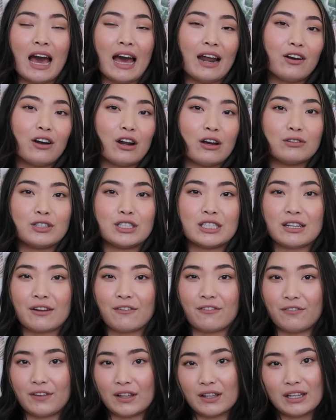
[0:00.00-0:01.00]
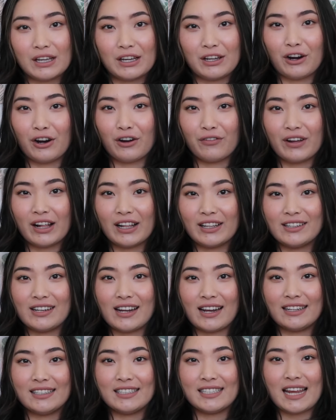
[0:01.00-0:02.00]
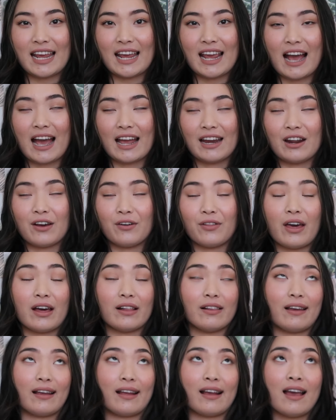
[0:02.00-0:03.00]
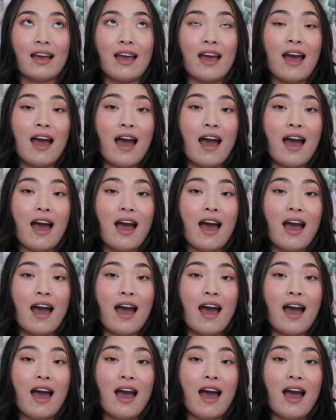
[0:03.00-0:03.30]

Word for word: I don't know, just feel good on Valentine's Day. I know that like